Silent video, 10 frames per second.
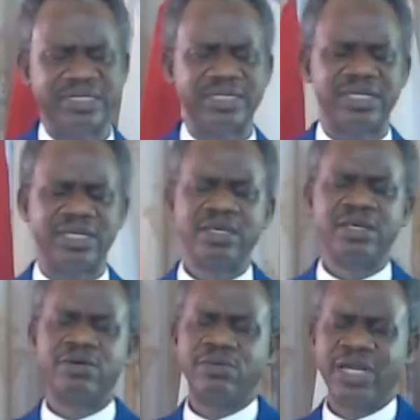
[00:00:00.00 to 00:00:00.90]
today.
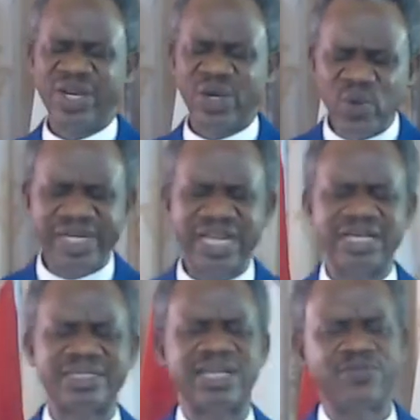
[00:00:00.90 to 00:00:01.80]
We are loading
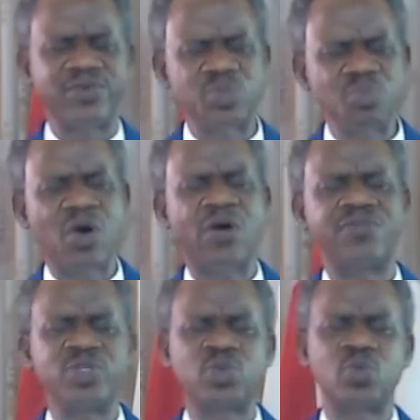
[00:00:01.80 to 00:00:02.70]
ourselves with more
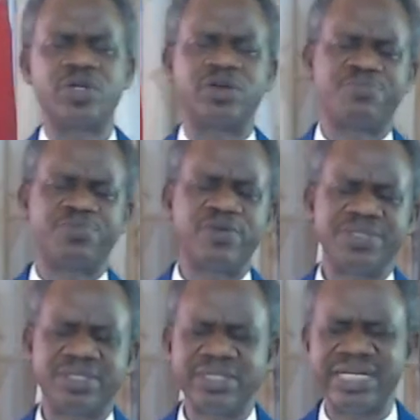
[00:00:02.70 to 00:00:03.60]
of this word of
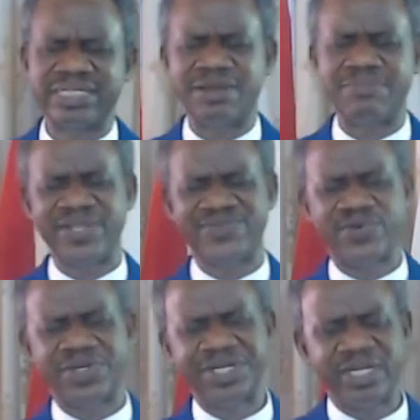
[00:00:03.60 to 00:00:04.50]
promises that are meant
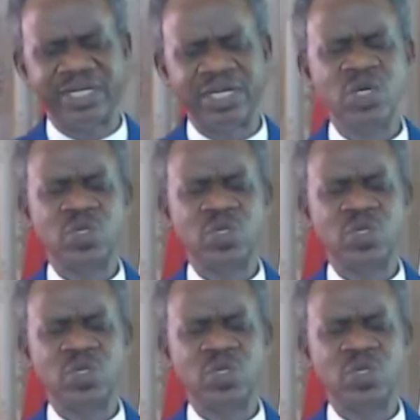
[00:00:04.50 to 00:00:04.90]
for healing,